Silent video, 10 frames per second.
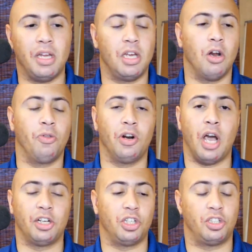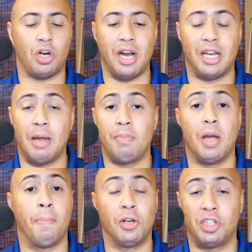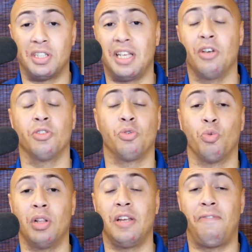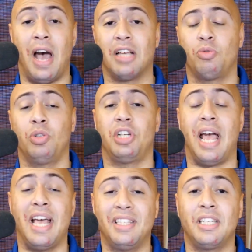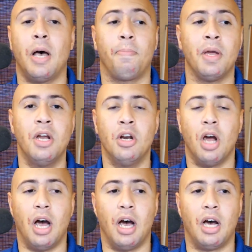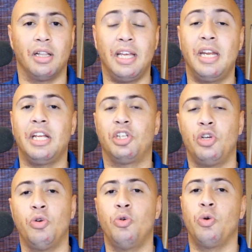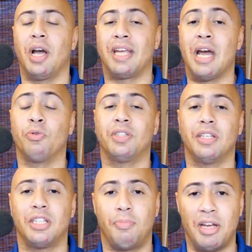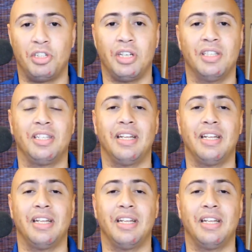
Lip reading: They're not just trying to get me a bunch of sales really fast, which ends up leading to account suspensions.